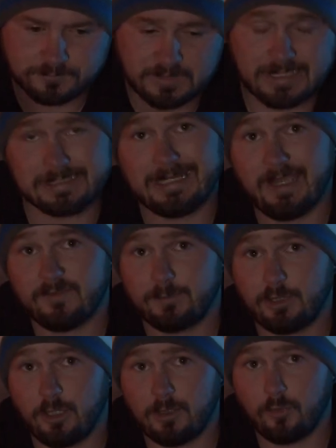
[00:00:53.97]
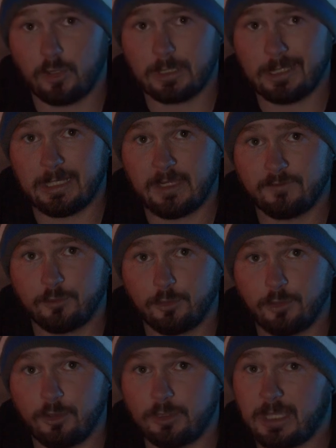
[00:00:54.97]
Doesn't have to be early morning, late
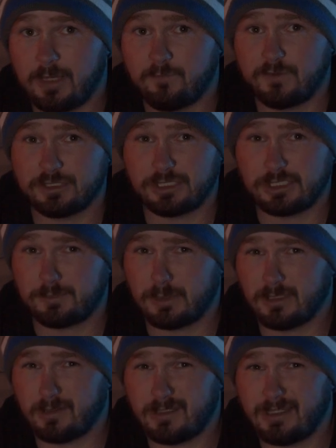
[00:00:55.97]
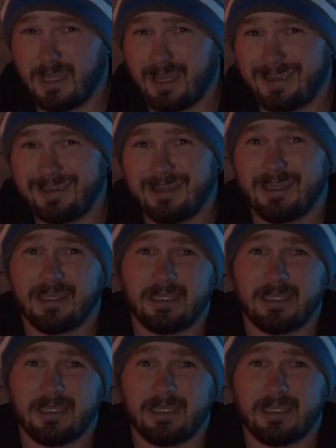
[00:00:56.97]
afternoon though. You can fish this middle of the day.